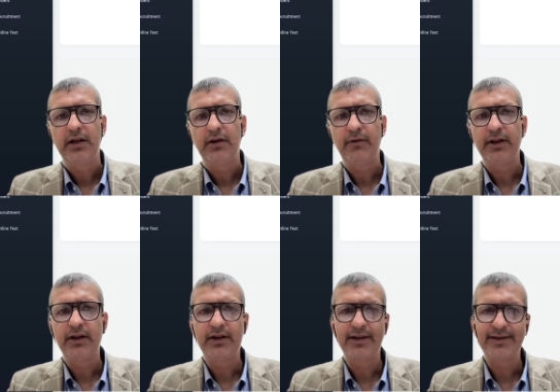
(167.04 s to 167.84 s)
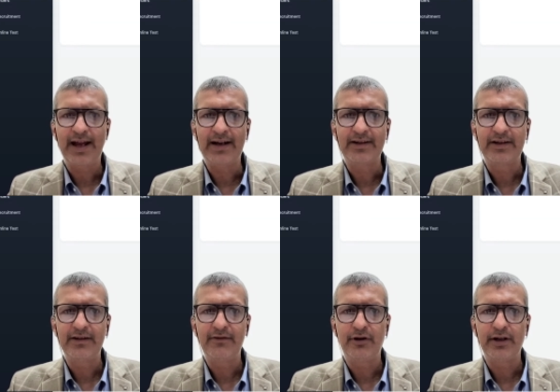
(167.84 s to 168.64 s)
Whether it is
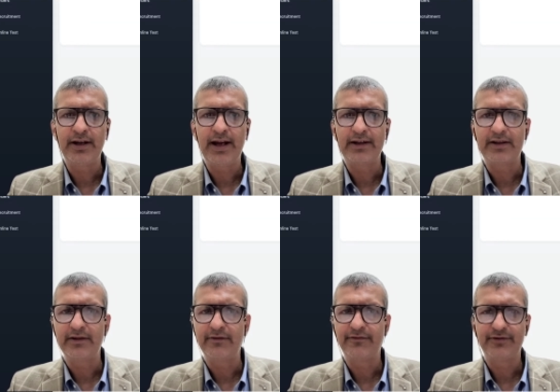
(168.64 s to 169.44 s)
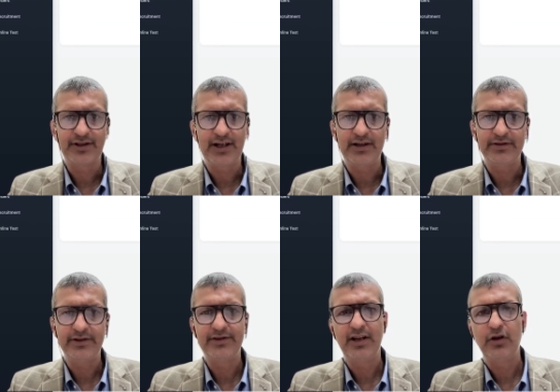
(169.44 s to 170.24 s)
active or inactive, status
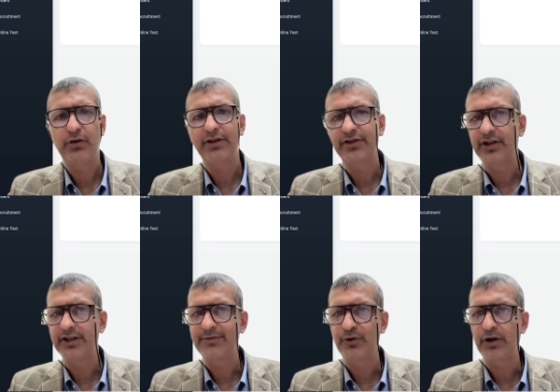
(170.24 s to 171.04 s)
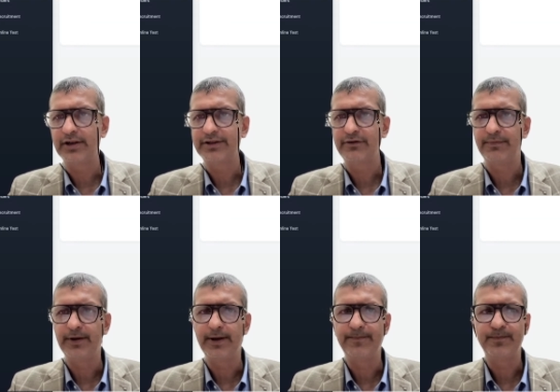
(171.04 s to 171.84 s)
is there. You can search products from
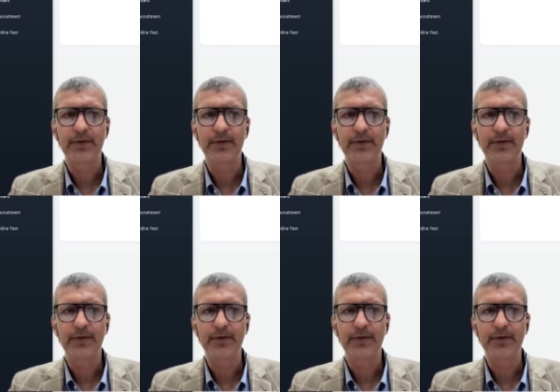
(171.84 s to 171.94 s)
there.